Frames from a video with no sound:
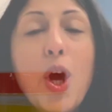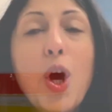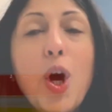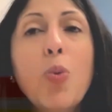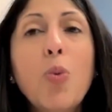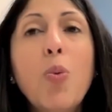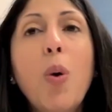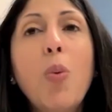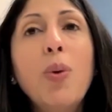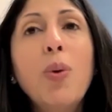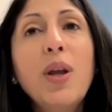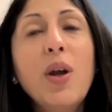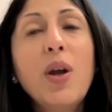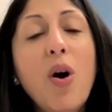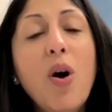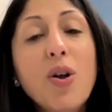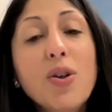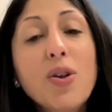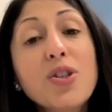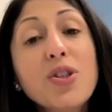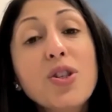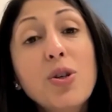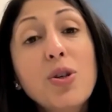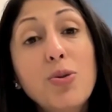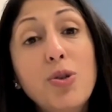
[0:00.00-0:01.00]
What we
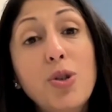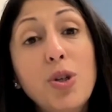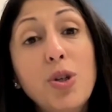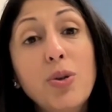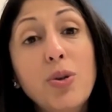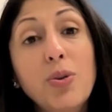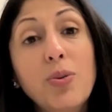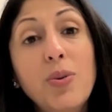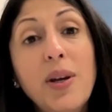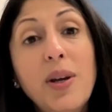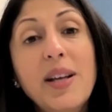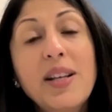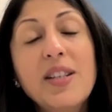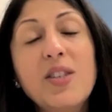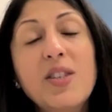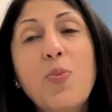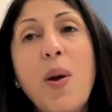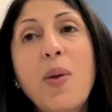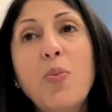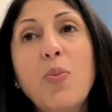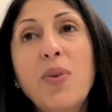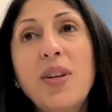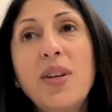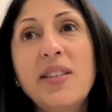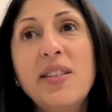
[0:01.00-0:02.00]
also do is
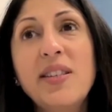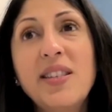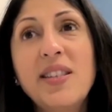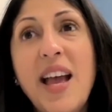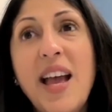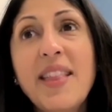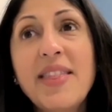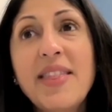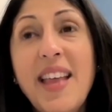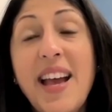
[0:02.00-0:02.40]
when we send